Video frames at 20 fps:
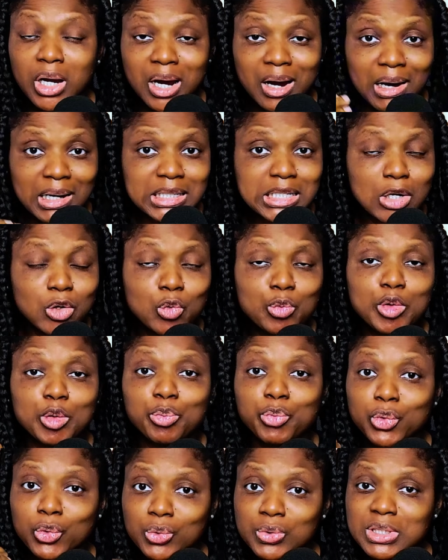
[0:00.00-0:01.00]
character will be
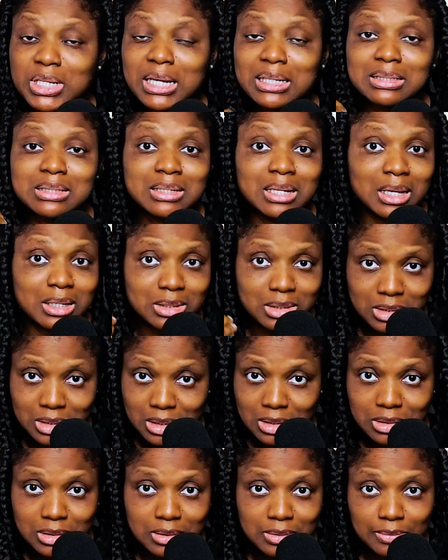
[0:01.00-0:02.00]
pruned and
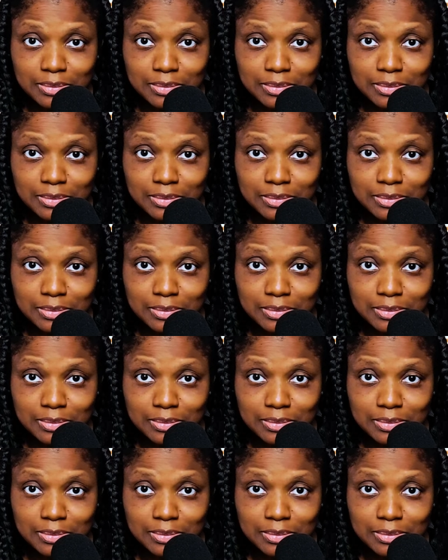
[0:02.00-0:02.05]
tested,